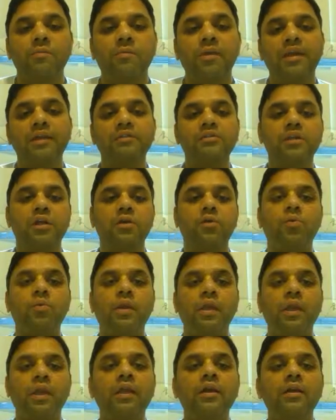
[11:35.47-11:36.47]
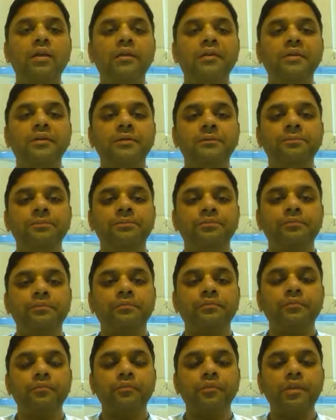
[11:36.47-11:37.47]
human beings are doing.
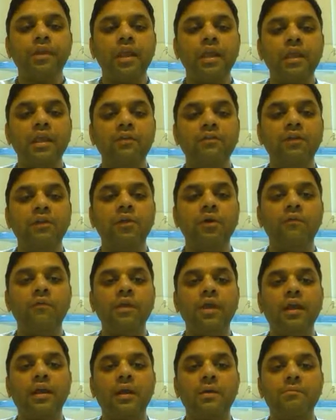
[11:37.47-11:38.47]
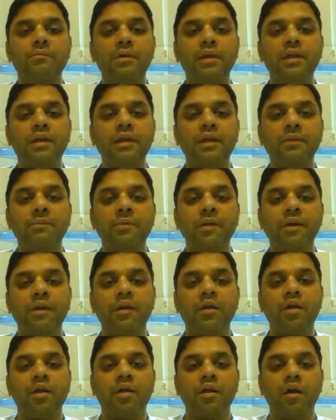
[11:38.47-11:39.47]
Even though we are completely
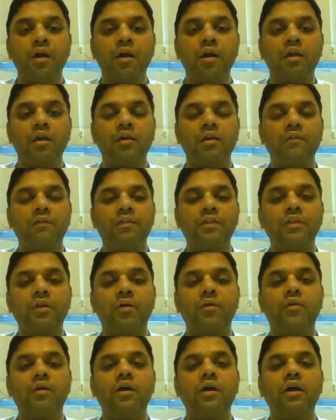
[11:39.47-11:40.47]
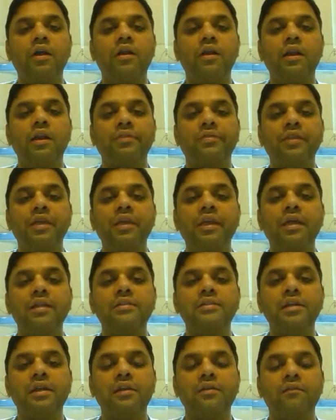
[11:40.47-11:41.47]
dependent on her, without her
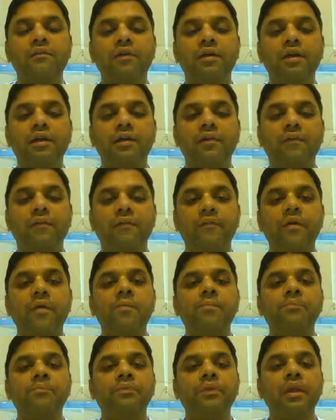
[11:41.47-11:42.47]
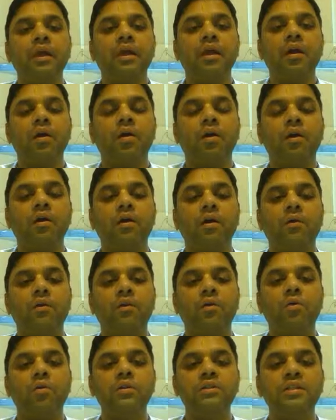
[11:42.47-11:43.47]
nothing can survive.
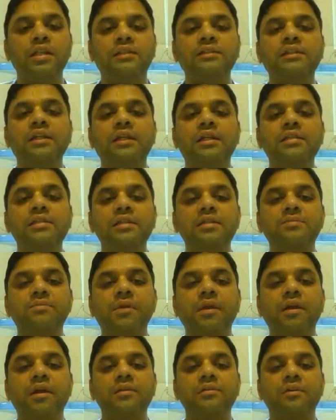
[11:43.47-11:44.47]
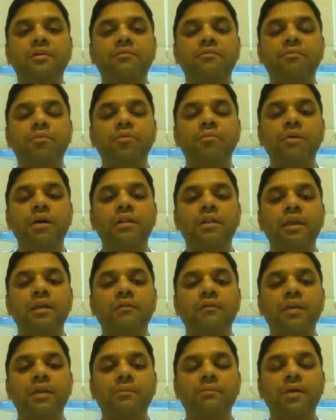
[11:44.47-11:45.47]
Our whole sustenance is because of
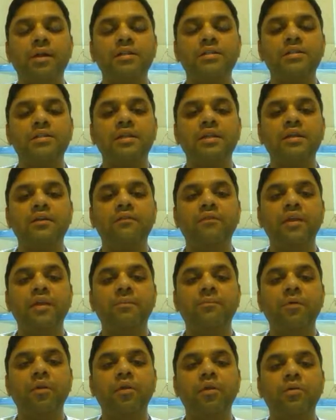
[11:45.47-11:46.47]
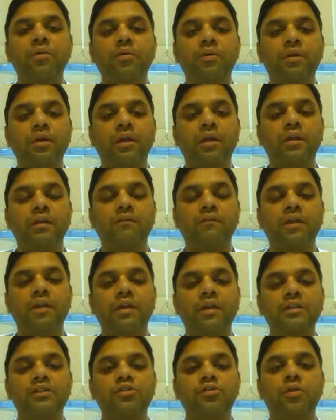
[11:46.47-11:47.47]
Bhuma Devi, but still we pollute
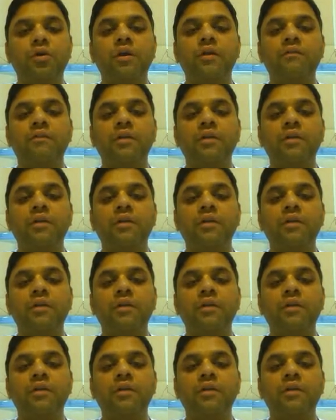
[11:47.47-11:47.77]
and we